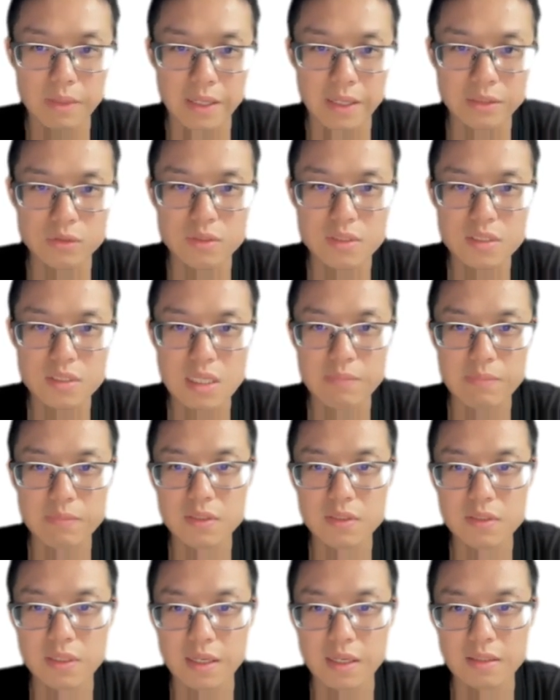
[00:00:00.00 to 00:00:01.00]
Actually, some
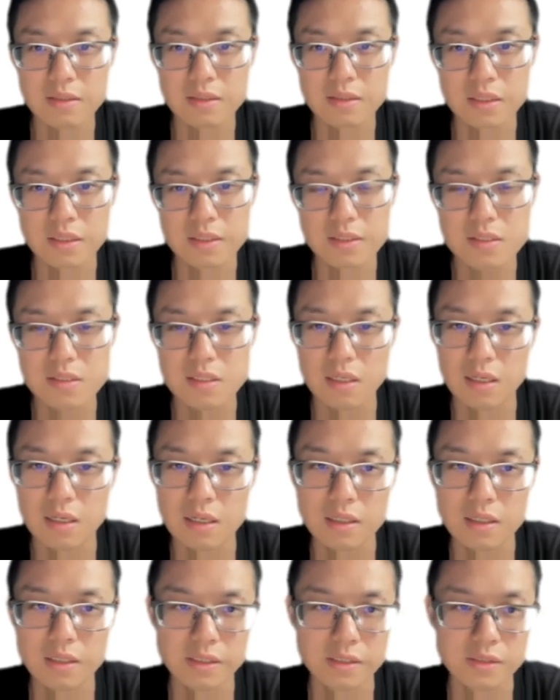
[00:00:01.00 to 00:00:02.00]
of the techniques
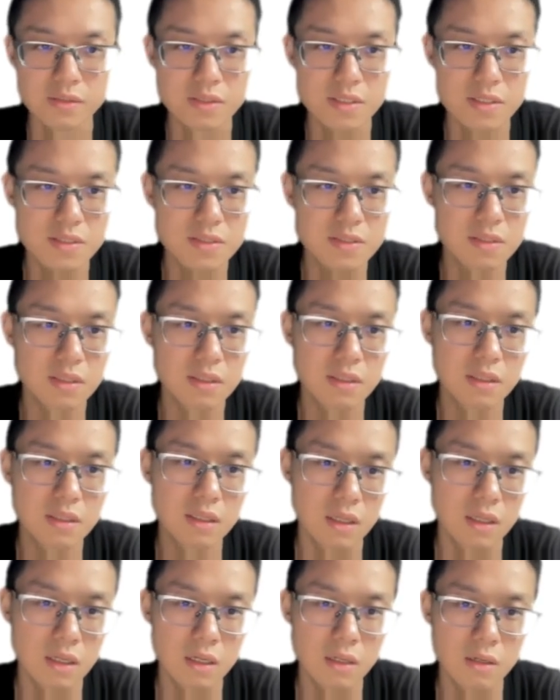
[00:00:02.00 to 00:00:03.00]
exist
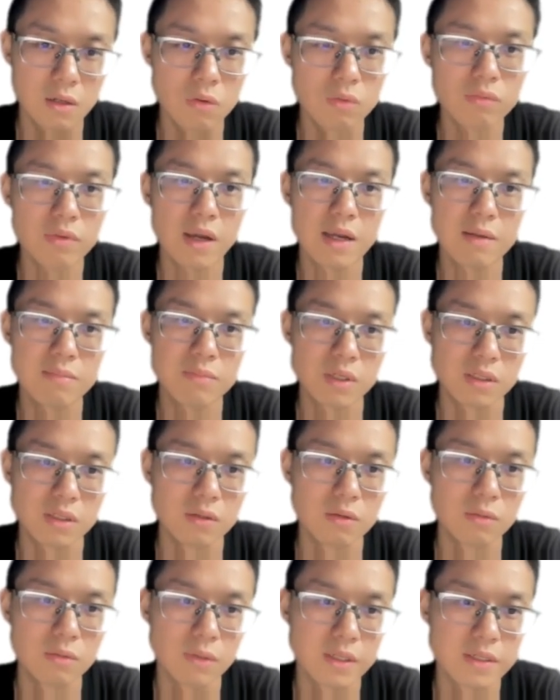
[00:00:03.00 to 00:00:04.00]
a long time
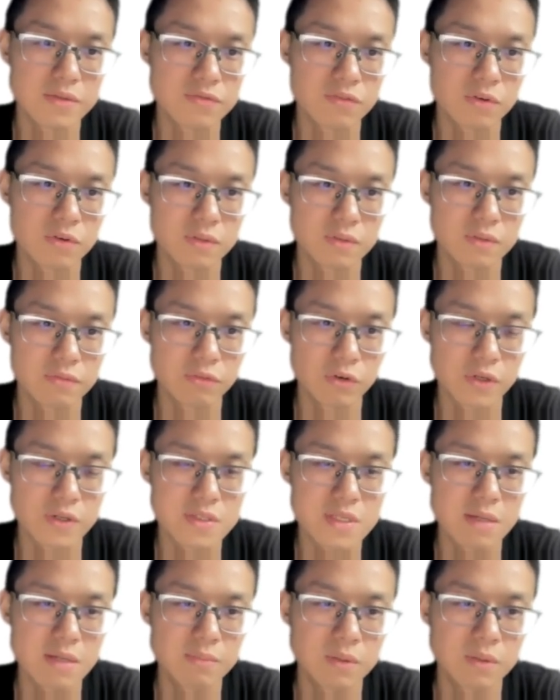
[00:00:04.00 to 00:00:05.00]
ago, right? For
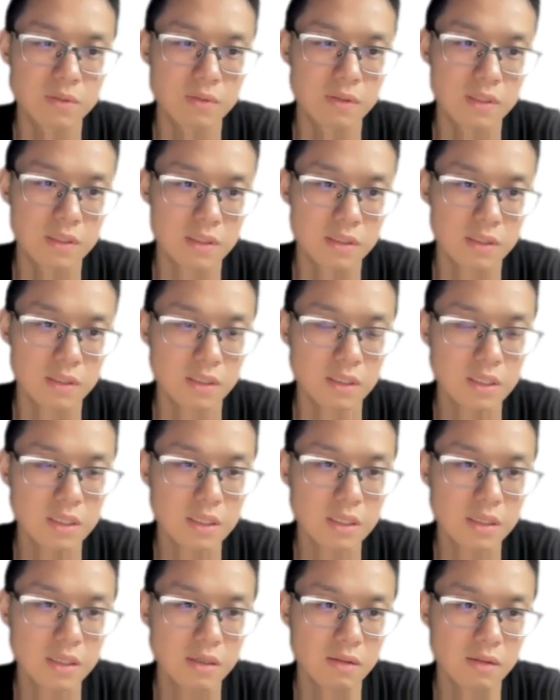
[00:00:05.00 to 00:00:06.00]
example, the
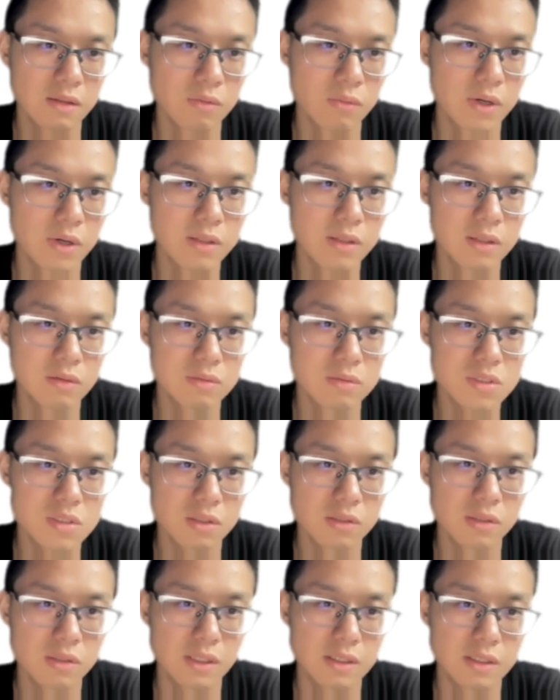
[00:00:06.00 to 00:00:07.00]
well-known
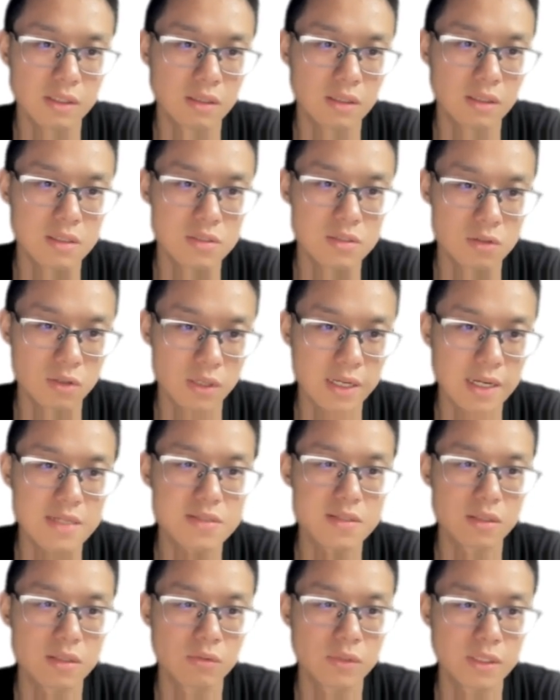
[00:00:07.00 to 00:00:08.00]

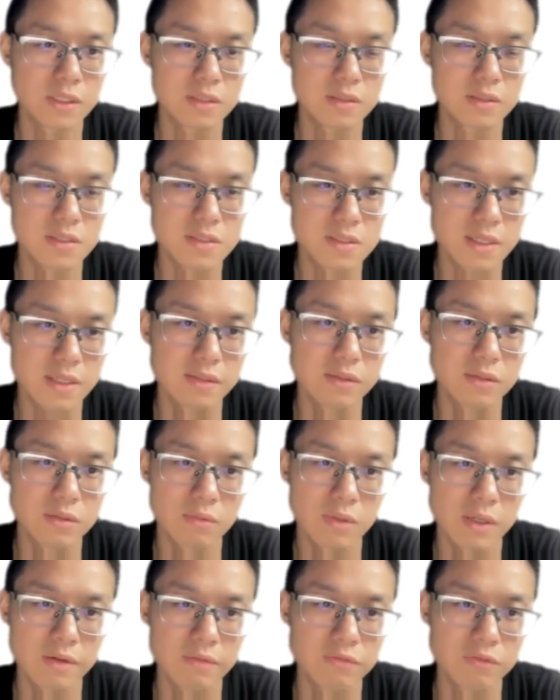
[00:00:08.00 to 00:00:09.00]
stochastic gradient descent,
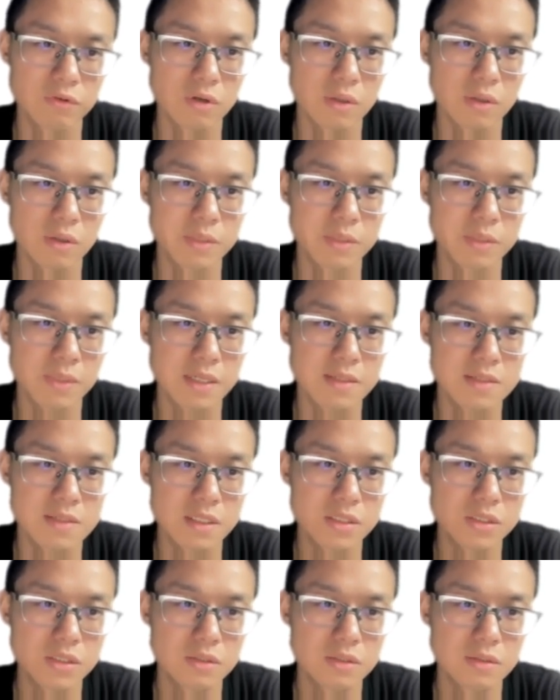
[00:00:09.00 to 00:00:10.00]
right, for
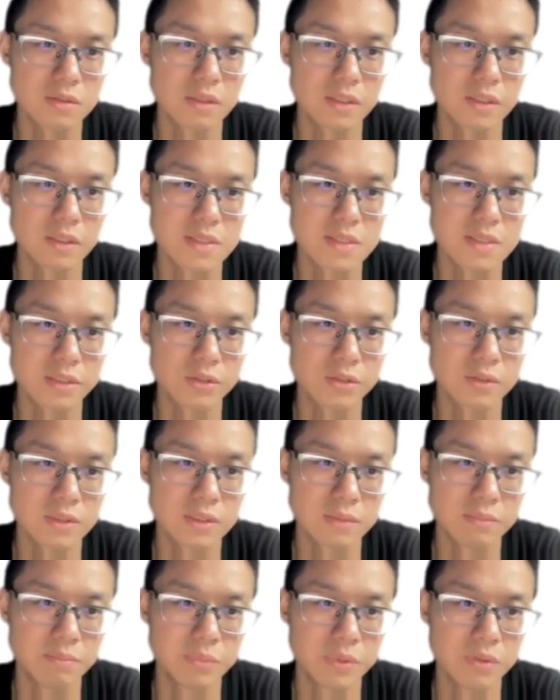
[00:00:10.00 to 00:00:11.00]
optimization is
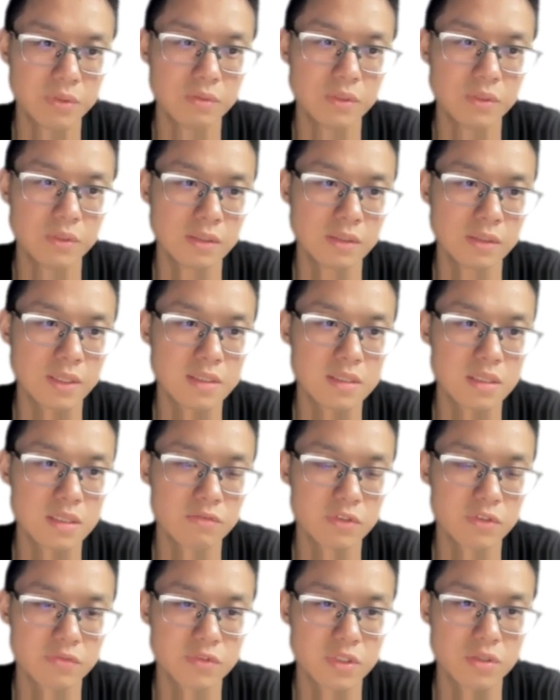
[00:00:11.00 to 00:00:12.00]
actually built in
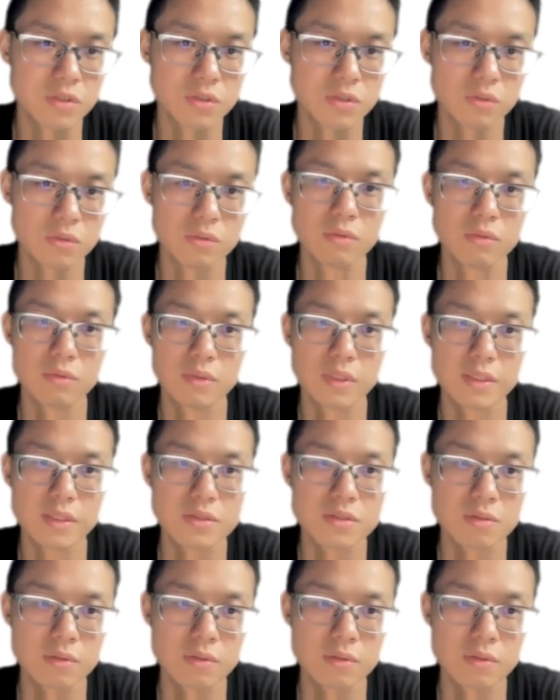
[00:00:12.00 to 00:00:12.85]
1952, right?